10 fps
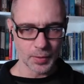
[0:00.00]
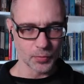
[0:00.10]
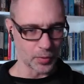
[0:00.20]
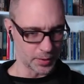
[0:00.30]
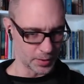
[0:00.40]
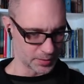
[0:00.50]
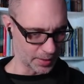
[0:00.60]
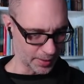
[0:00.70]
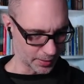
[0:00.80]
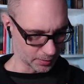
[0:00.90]
Right, a
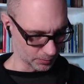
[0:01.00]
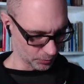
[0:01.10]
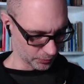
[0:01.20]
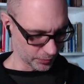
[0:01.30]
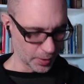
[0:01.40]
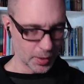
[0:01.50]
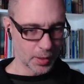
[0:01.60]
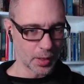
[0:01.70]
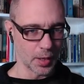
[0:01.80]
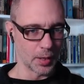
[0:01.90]
diagonal move.
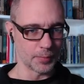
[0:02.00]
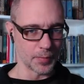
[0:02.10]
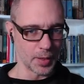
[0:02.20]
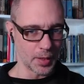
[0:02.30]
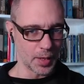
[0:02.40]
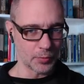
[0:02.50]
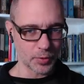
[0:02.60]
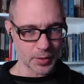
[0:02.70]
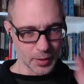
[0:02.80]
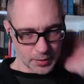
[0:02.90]
I
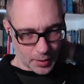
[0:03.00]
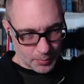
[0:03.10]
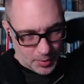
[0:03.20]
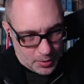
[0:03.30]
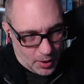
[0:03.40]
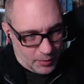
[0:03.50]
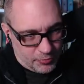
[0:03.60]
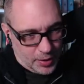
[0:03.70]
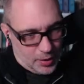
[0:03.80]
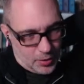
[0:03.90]
really thought that I'd be not
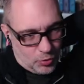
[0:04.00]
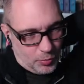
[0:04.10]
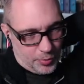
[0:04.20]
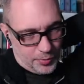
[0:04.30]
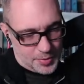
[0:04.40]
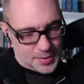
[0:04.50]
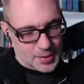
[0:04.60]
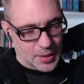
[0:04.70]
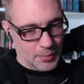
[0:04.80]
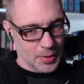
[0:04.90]
fighting kobolds
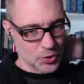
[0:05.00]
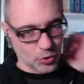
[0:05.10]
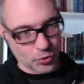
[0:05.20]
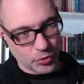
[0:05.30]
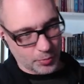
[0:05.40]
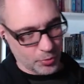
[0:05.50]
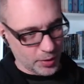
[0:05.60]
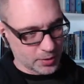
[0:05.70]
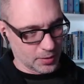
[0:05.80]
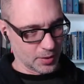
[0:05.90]
at a much earlier
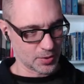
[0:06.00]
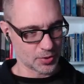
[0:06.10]
point than this.